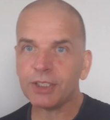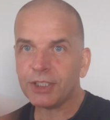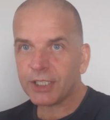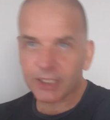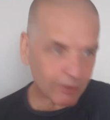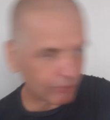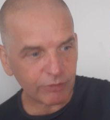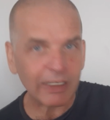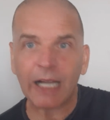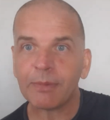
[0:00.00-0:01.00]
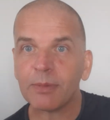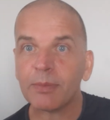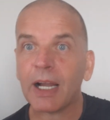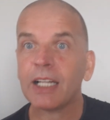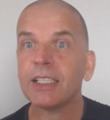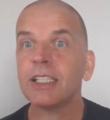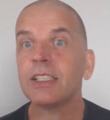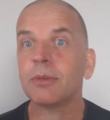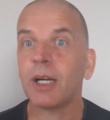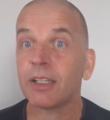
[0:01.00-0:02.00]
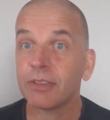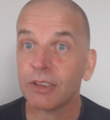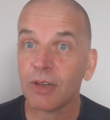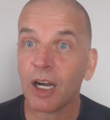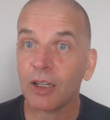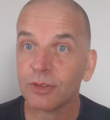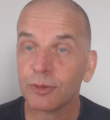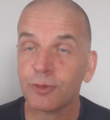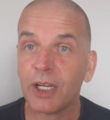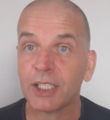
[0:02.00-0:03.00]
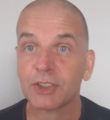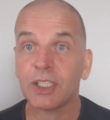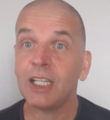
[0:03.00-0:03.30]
you're going to ram them back the other way real hard and fast.